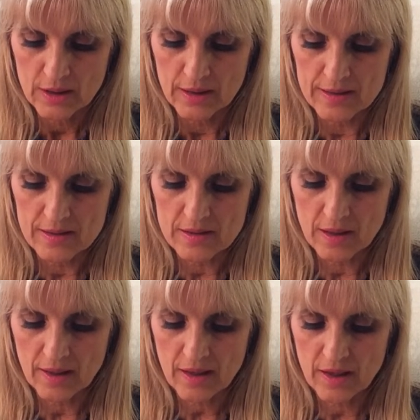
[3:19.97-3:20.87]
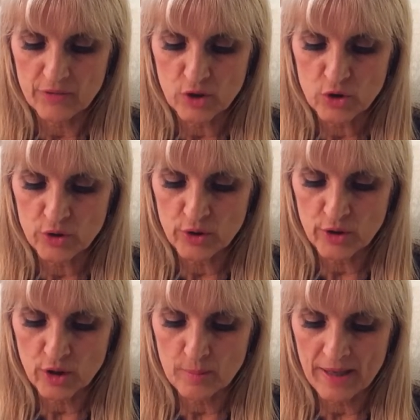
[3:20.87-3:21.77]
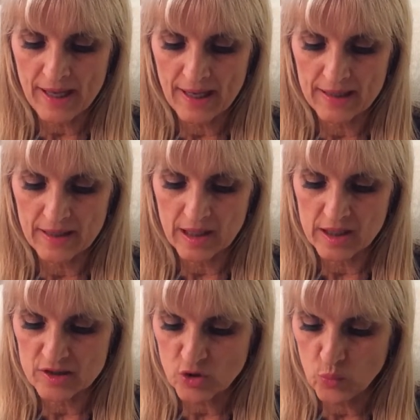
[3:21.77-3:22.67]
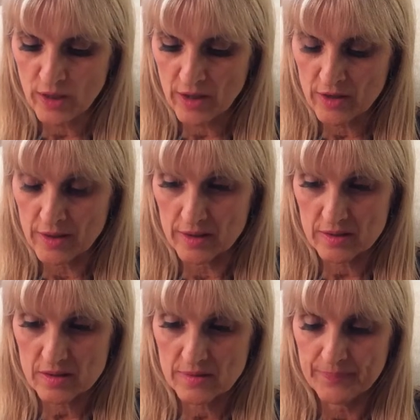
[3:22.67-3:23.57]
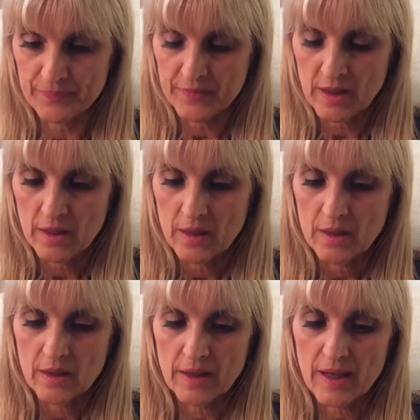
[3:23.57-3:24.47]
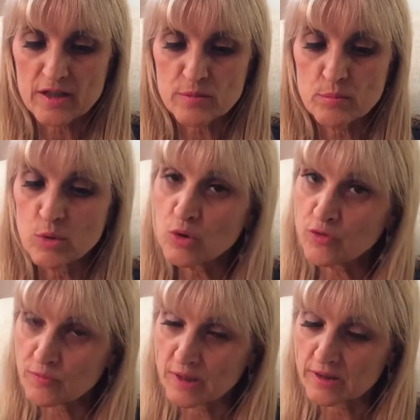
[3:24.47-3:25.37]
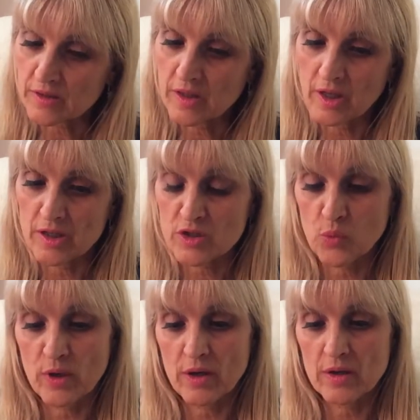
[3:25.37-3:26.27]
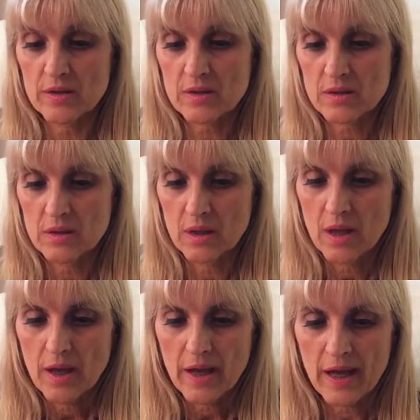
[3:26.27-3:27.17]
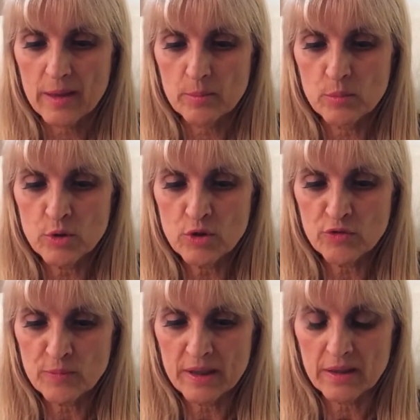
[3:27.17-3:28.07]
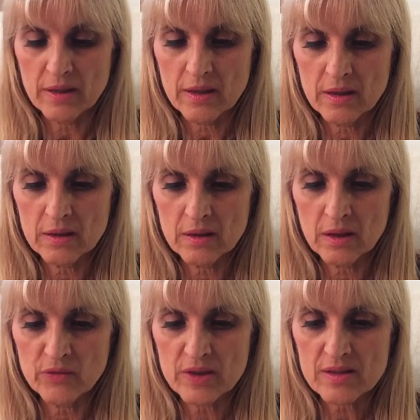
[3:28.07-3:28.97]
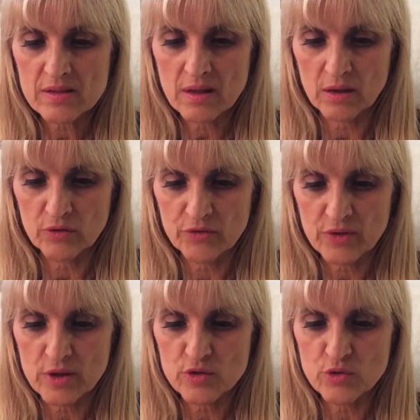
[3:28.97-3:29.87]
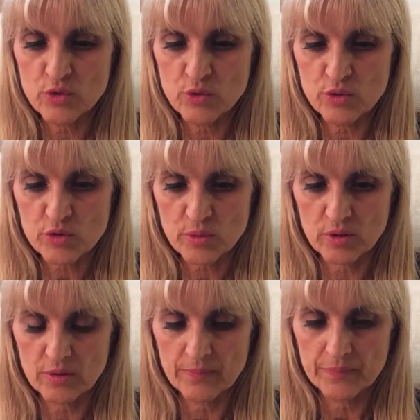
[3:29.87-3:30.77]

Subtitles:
It does not have a good or bad in its awareness. It has movement in its awareness. And movement in and of itself is neutral.